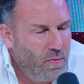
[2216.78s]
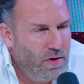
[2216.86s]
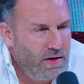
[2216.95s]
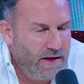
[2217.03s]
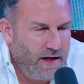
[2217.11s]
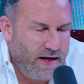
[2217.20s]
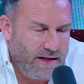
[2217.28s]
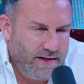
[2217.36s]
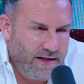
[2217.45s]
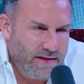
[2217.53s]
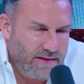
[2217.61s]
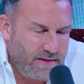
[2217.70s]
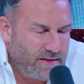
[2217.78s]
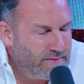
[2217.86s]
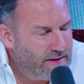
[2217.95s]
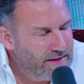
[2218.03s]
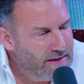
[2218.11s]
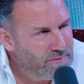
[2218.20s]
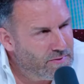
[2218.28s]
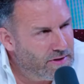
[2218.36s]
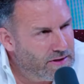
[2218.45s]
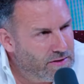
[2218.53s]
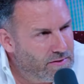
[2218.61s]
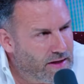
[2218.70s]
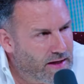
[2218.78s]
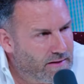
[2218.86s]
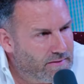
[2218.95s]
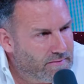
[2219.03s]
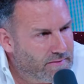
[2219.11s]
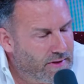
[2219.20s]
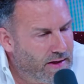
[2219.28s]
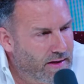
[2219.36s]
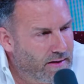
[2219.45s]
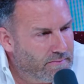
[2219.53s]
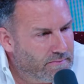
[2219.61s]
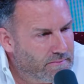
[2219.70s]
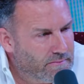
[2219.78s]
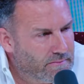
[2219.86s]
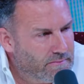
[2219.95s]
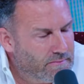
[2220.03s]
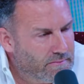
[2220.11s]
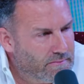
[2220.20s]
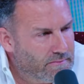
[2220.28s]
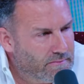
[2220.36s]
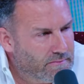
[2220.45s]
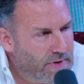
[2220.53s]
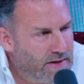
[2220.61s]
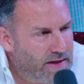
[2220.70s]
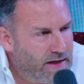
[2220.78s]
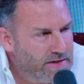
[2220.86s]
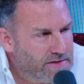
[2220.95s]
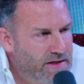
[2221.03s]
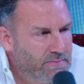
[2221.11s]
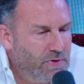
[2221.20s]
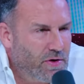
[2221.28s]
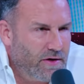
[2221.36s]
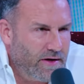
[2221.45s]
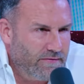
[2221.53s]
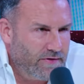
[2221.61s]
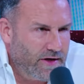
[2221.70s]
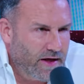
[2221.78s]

Well, again, I didn't I didn't really do that. Um, I think I just keep learning every